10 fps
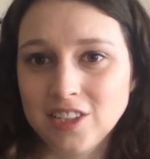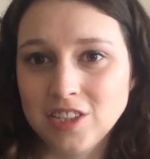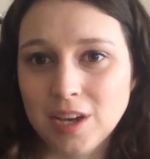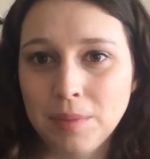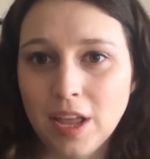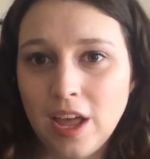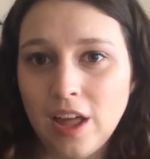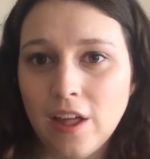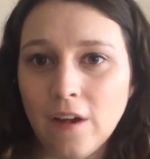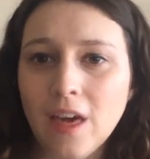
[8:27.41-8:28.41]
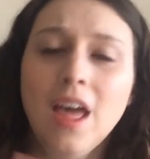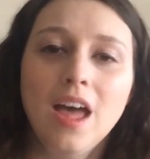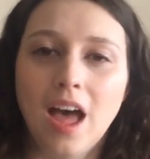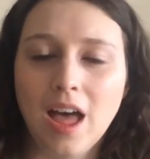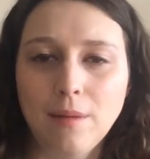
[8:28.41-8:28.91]
section down below.
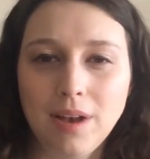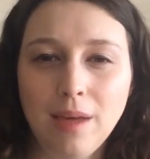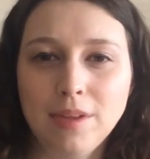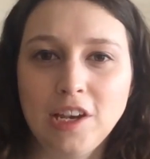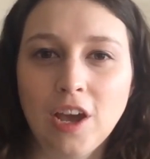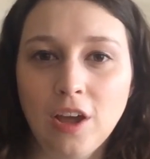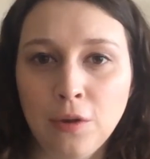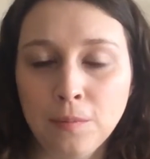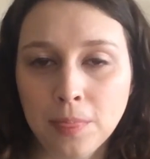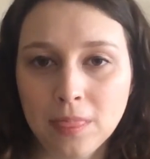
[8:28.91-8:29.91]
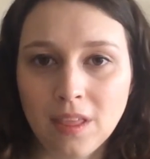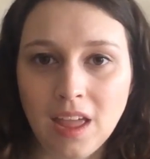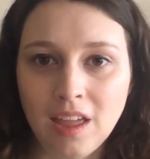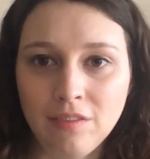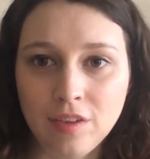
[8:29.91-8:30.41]
Let me know
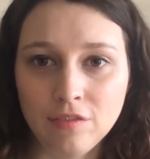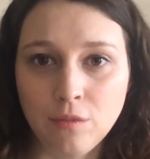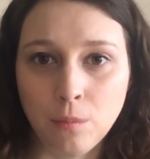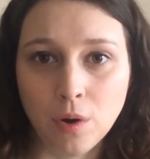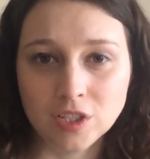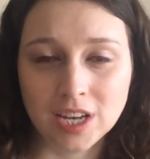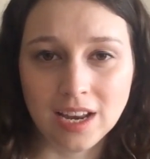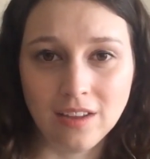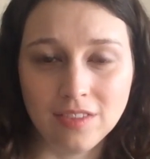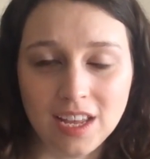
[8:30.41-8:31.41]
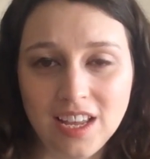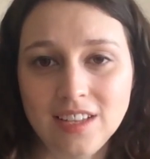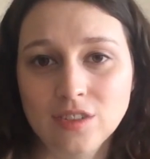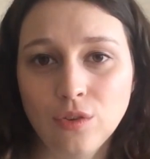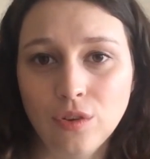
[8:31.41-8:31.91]
if you've watched any of
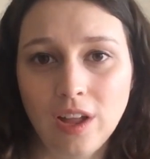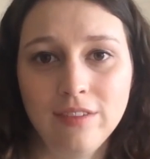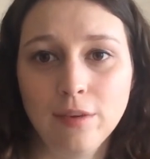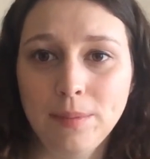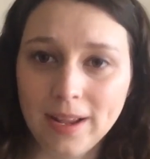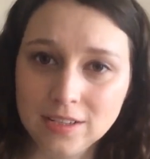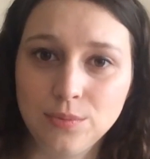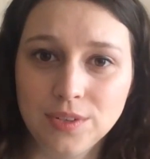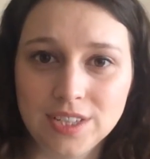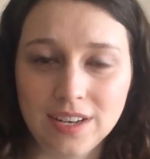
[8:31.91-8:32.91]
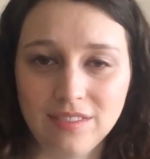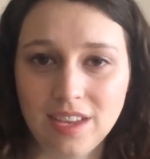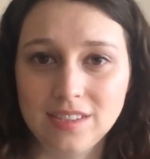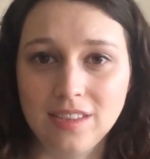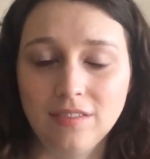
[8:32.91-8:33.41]
these, or if you plan to watch any of
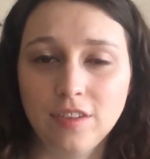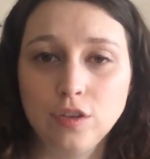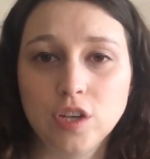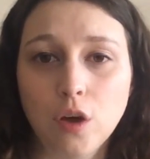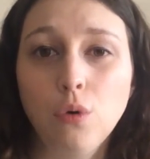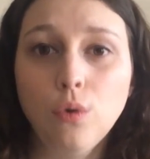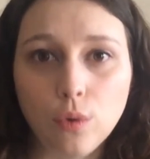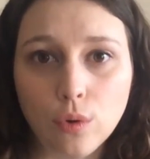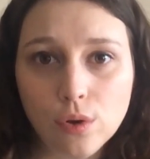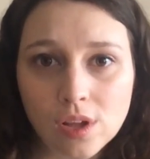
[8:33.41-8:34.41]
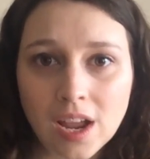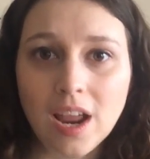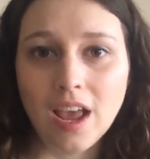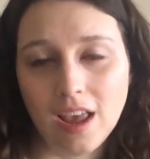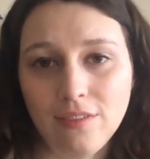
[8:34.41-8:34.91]
these in the future, or
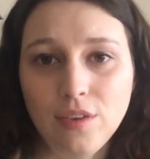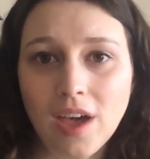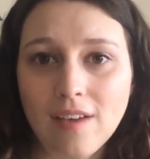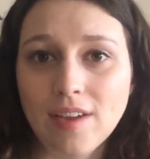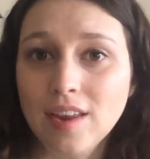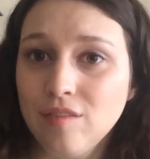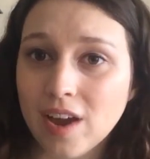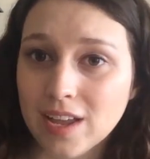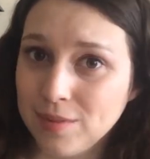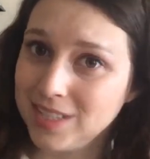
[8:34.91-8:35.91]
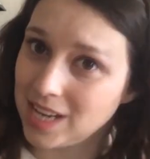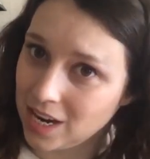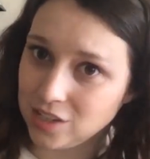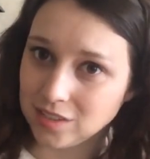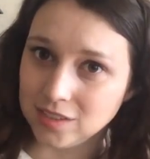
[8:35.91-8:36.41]
if you have any
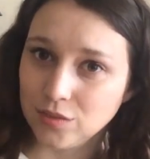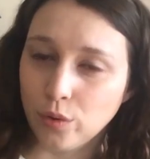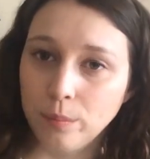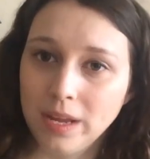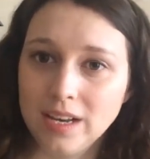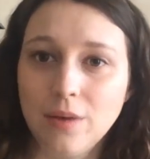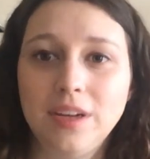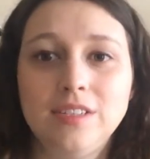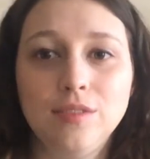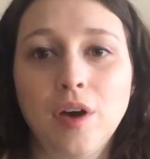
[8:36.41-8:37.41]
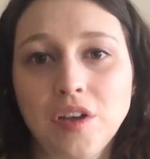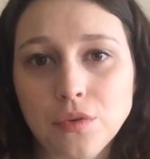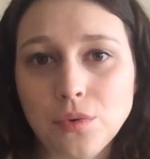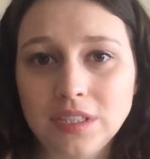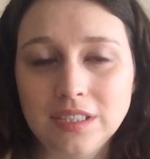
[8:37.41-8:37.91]
recommendations for me. Now, I do
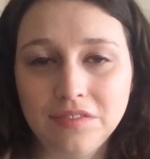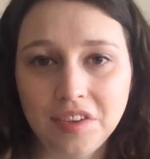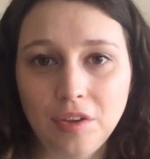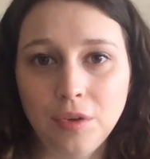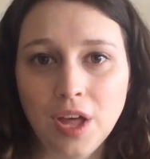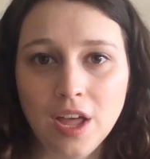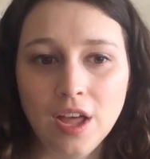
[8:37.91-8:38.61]
own quite a few